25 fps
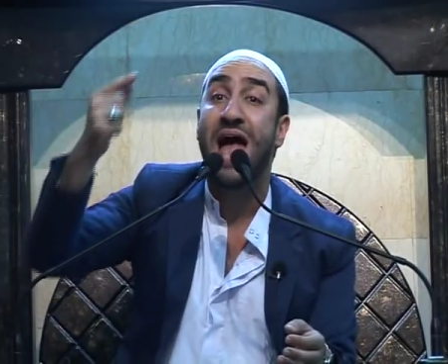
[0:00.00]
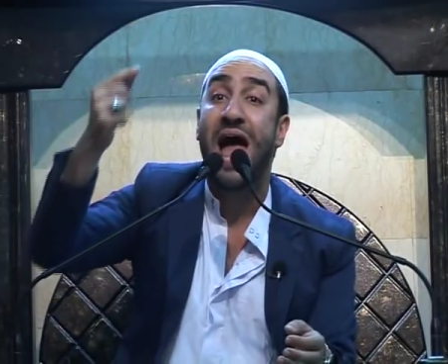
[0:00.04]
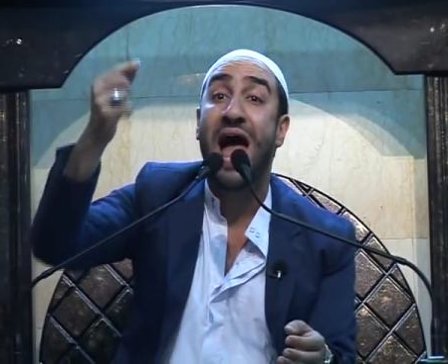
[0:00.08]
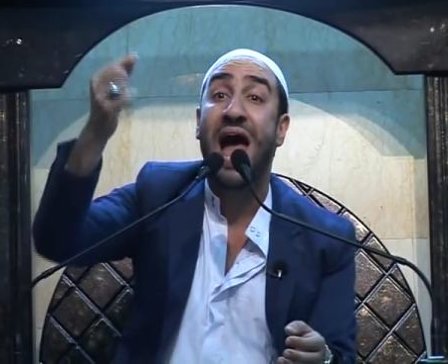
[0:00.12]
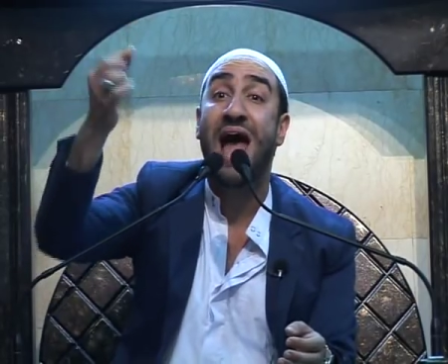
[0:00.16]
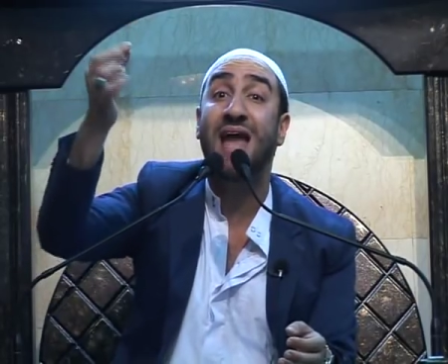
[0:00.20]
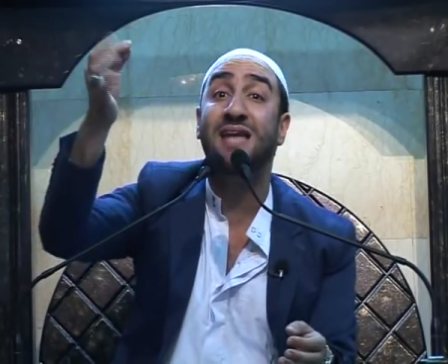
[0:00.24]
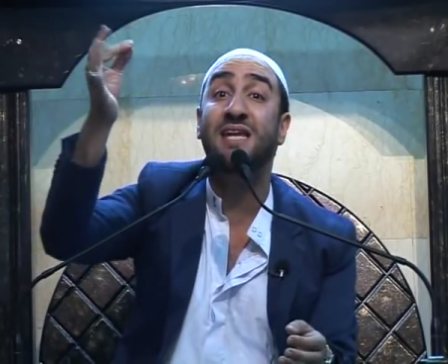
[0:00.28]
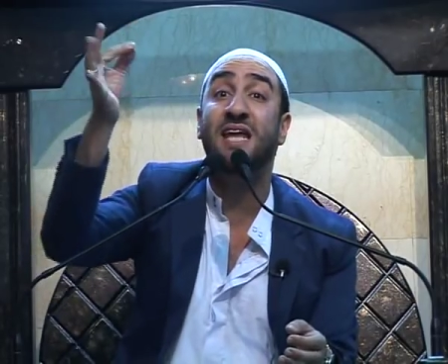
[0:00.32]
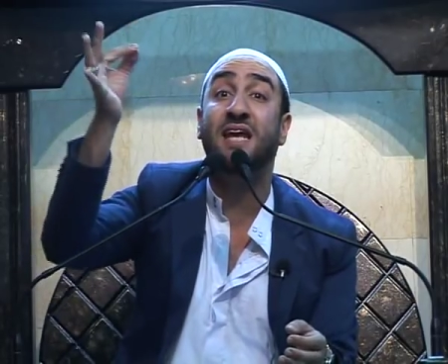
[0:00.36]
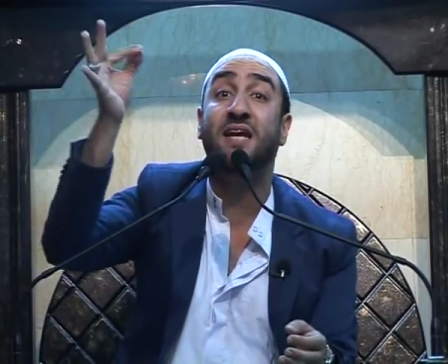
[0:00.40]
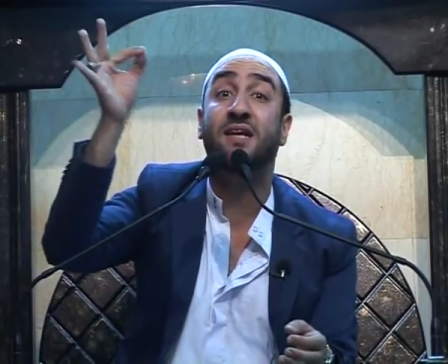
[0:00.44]

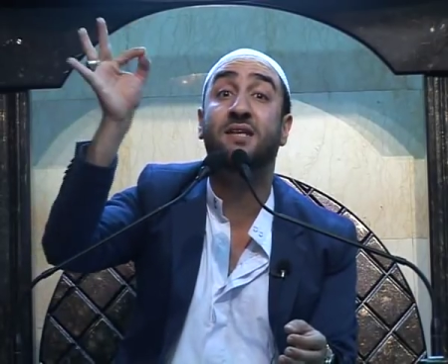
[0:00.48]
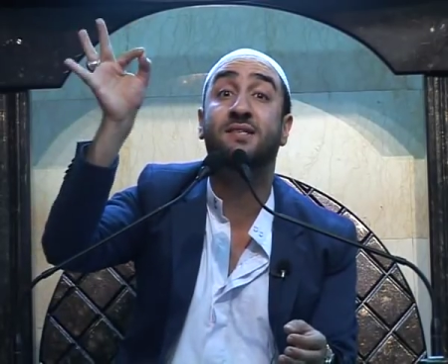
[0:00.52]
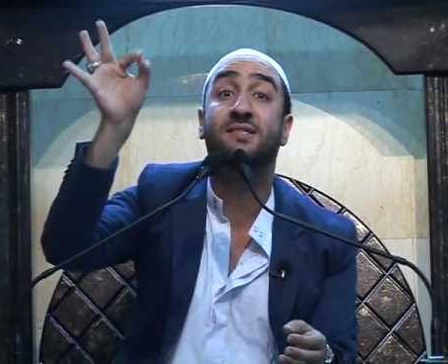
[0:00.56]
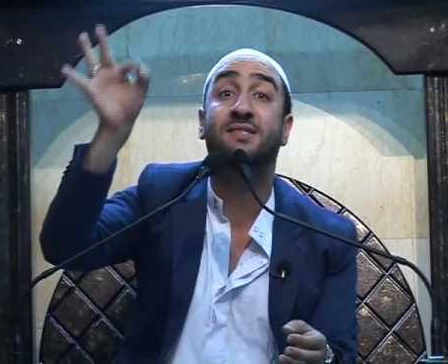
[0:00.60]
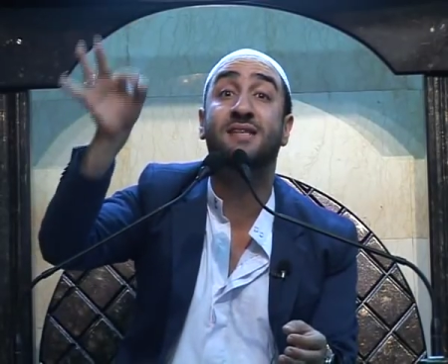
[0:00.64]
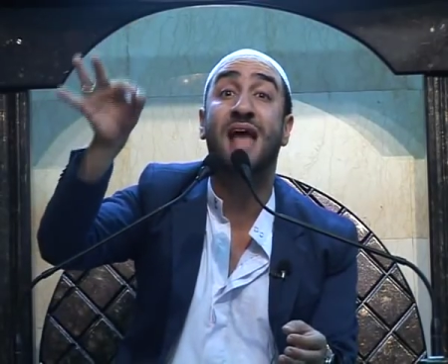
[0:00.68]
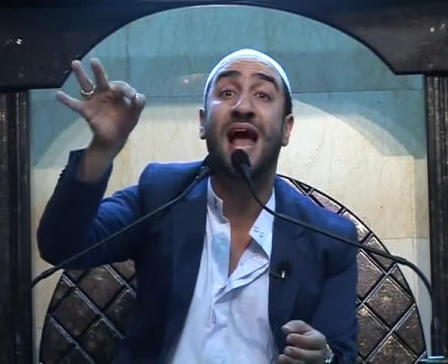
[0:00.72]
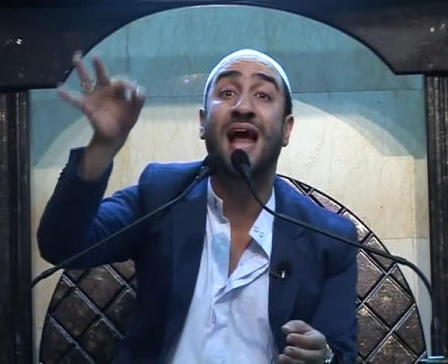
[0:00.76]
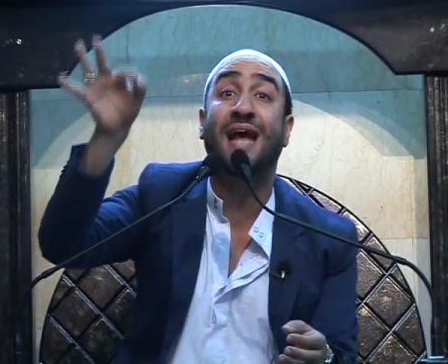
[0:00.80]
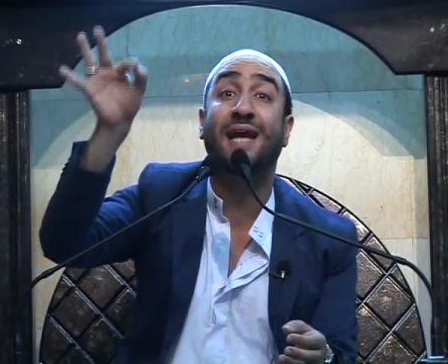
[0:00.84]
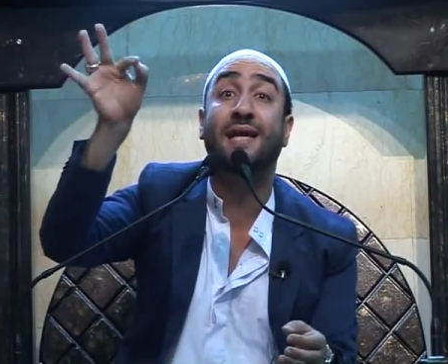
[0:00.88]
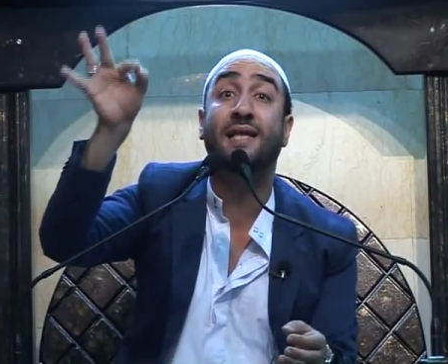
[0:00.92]
And
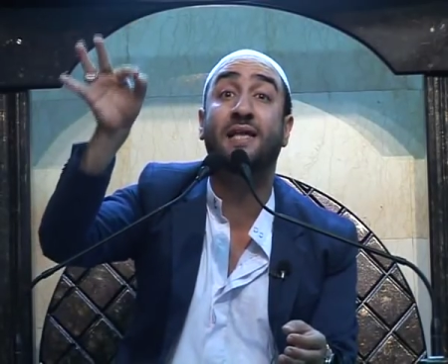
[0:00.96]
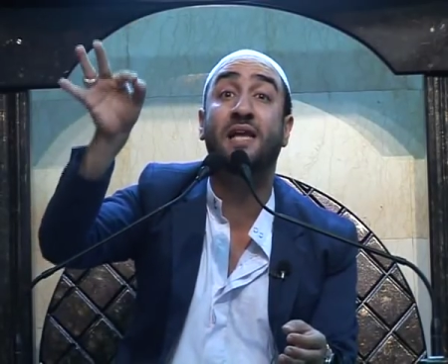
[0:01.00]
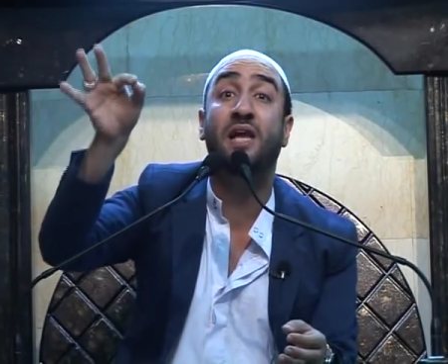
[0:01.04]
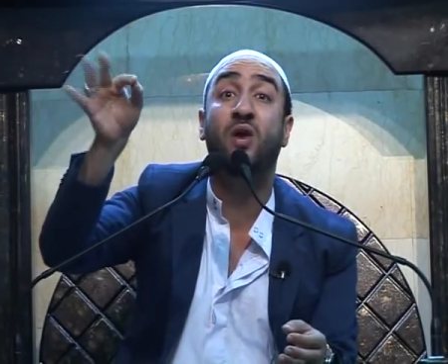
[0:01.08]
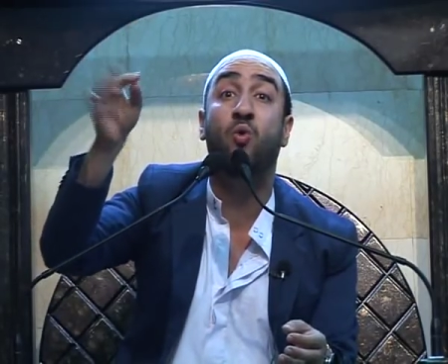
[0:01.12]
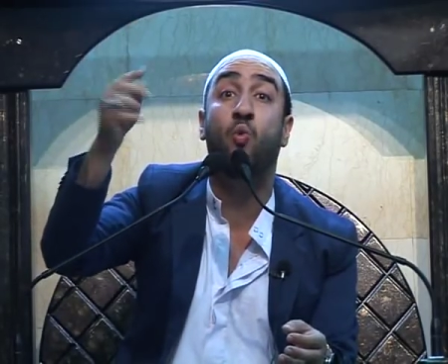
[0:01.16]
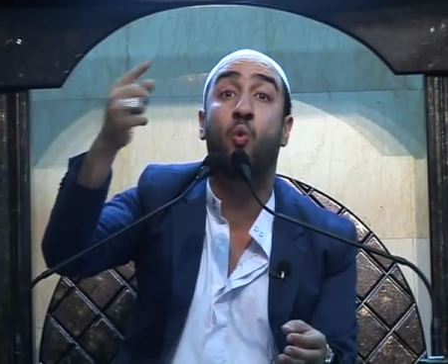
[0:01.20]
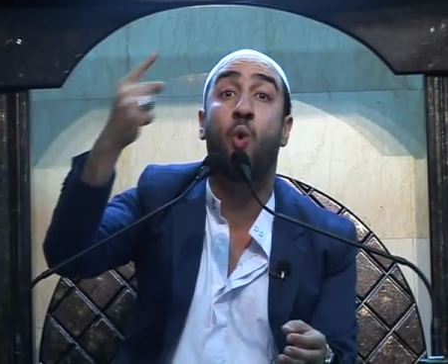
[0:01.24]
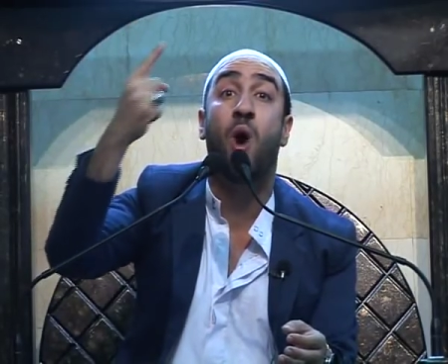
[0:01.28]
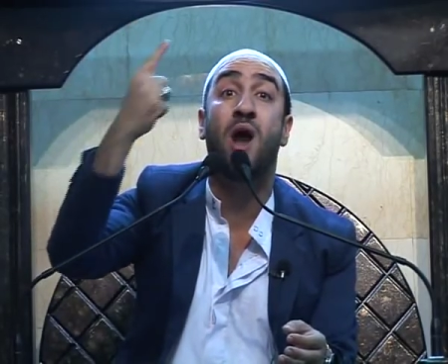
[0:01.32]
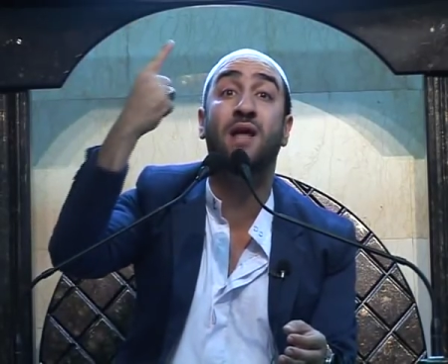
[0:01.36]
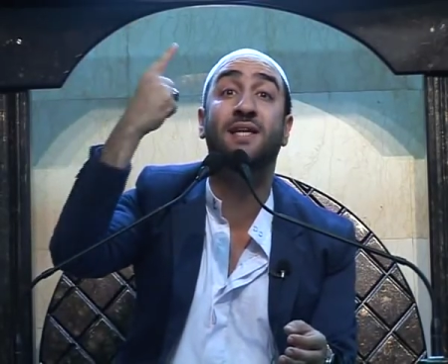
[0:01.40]
exactly
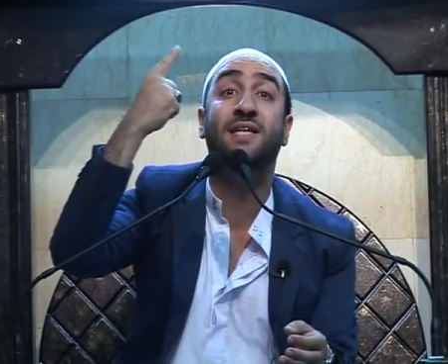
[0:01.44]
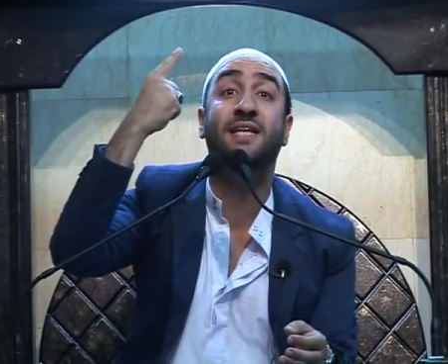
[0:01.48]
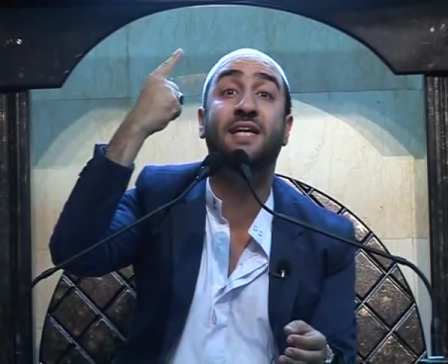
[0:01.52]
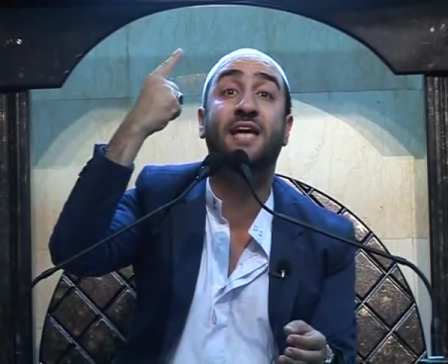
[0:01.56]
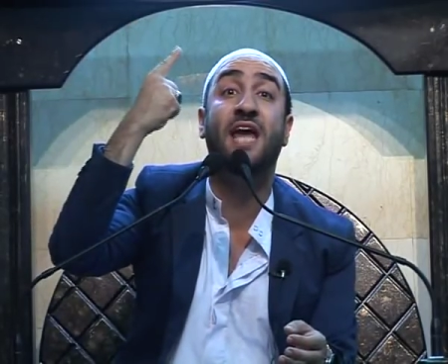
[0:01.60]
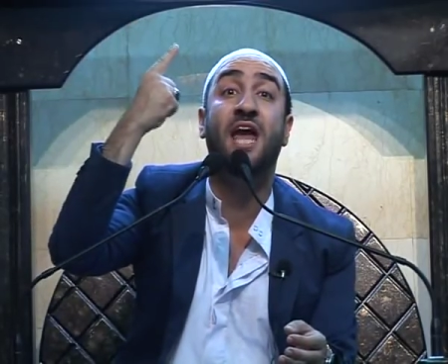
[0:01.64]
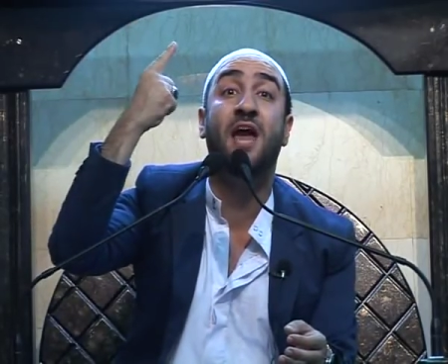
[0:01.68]
1